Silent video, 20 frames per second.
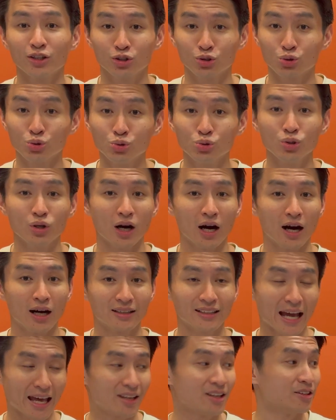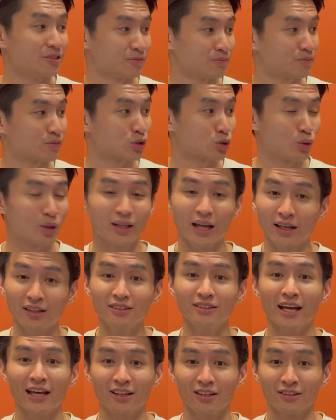to a tenant, to another
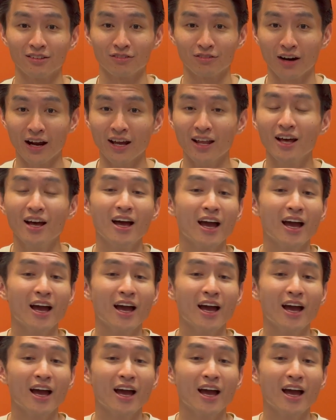tenant, right?